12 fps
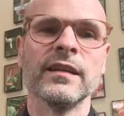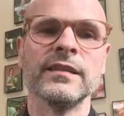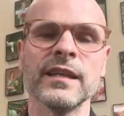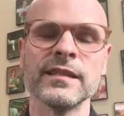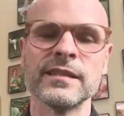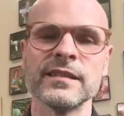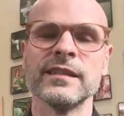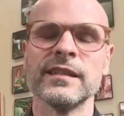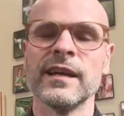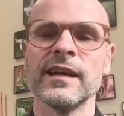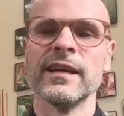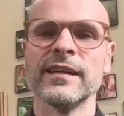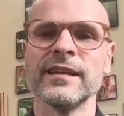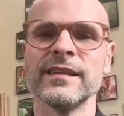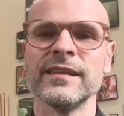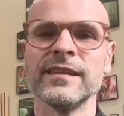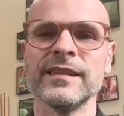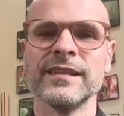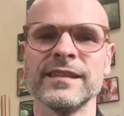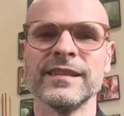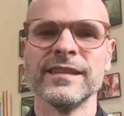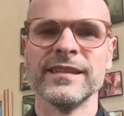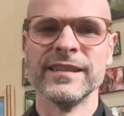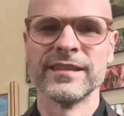Doesn't
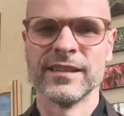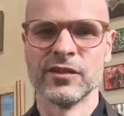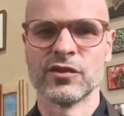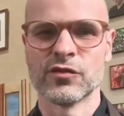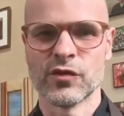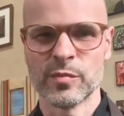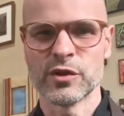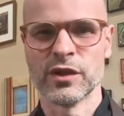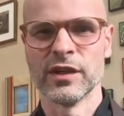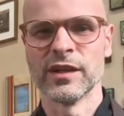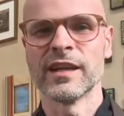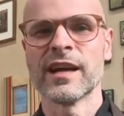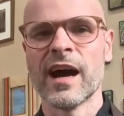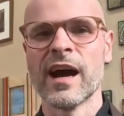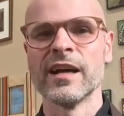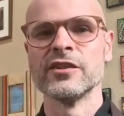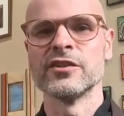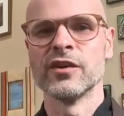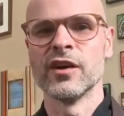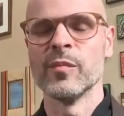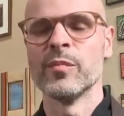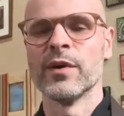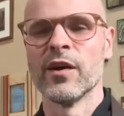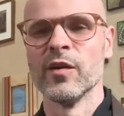this inscription conjure
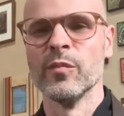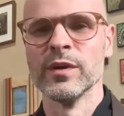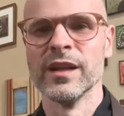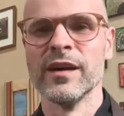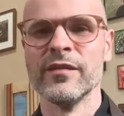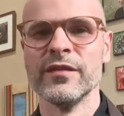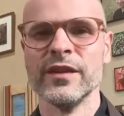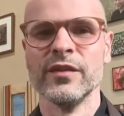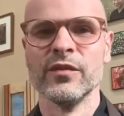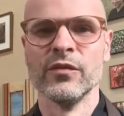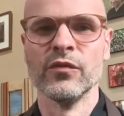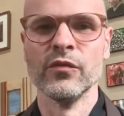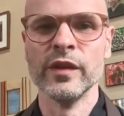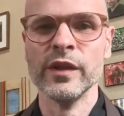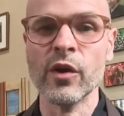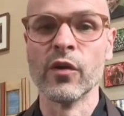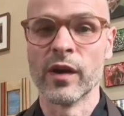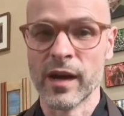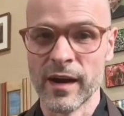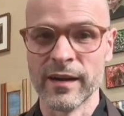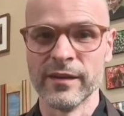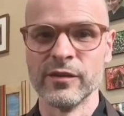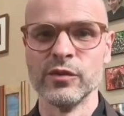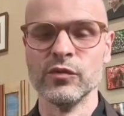up our beloved
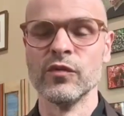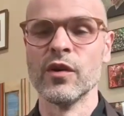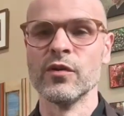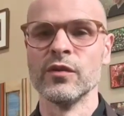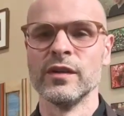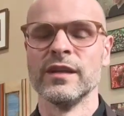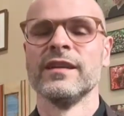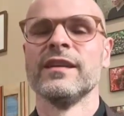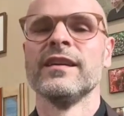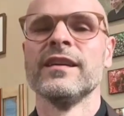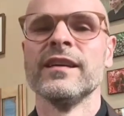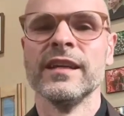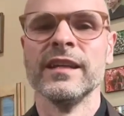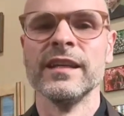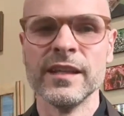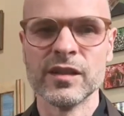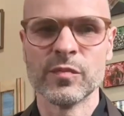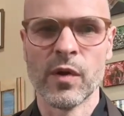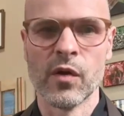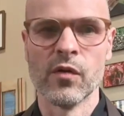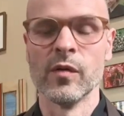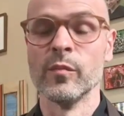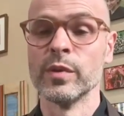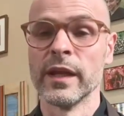Ryokan, who wrote in his
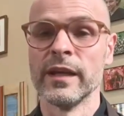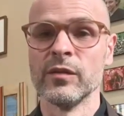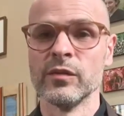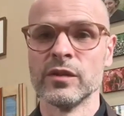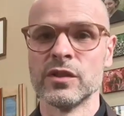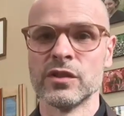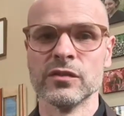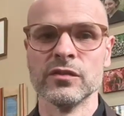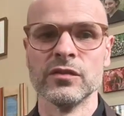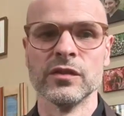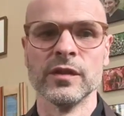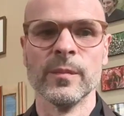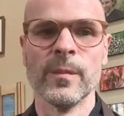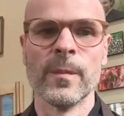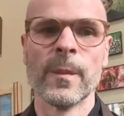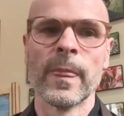poem, Playing with Children,